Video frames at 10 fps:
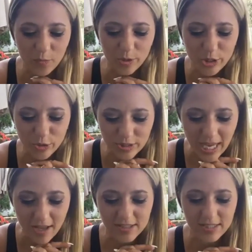would you
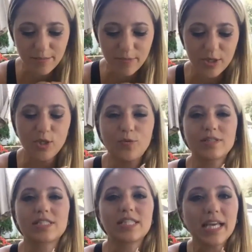tell someone who
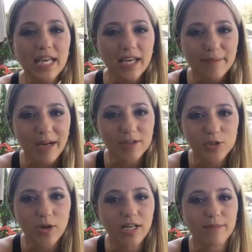was thinking about
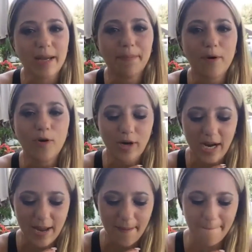joining my
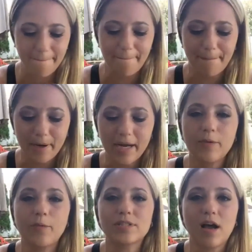program but
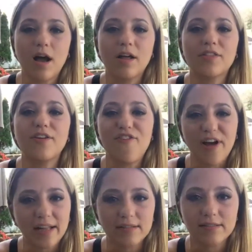was on the
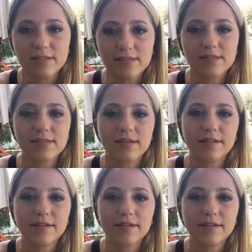fence?